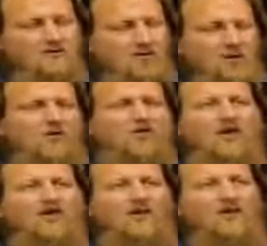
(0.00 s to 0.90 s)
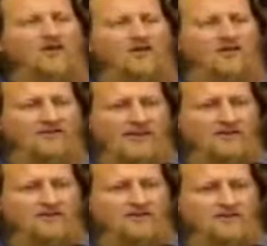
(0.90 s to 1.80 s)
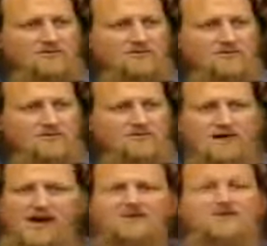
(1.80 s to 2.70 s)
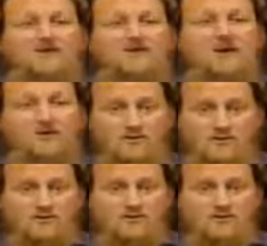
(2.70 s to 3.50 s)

you think that they think that perhaps they don't